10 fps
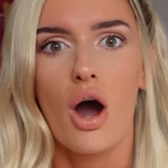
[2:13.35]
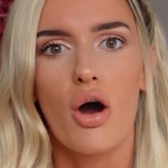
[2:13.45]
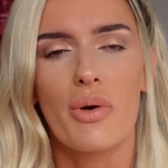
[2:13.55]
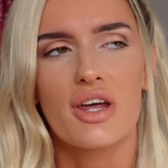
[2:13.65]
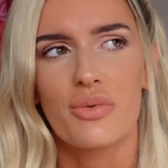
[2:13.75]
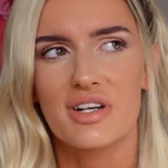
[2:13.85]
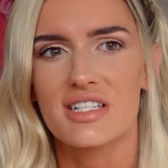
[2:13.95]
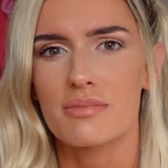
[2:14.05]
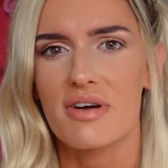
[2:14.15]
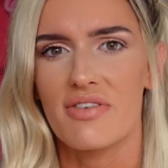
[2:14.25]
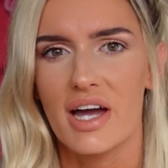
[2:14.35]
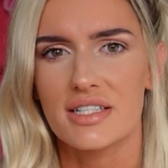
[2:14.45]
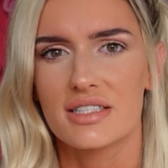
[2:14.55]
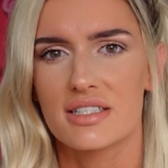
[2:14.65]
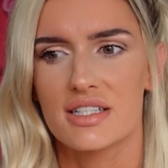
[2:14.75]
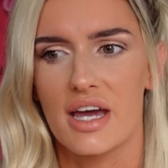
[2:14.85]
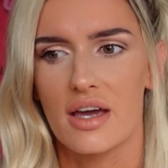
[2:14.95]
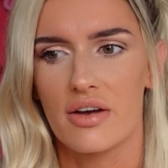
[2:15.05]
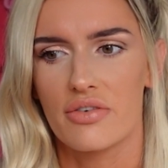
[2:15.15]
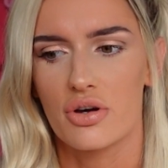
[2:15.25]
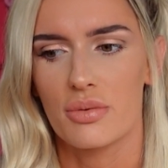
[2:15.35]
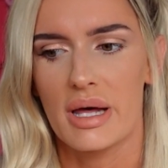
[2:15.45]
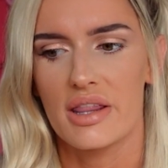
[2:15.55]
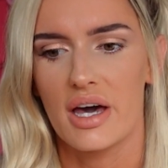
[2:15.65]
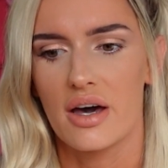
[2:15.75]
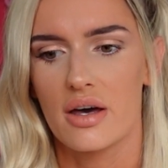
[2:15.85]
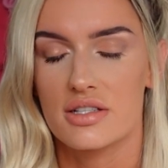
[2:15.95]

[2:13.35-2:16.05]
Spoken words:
Oh, and I wanted to get my vaccine today. I forgot about that.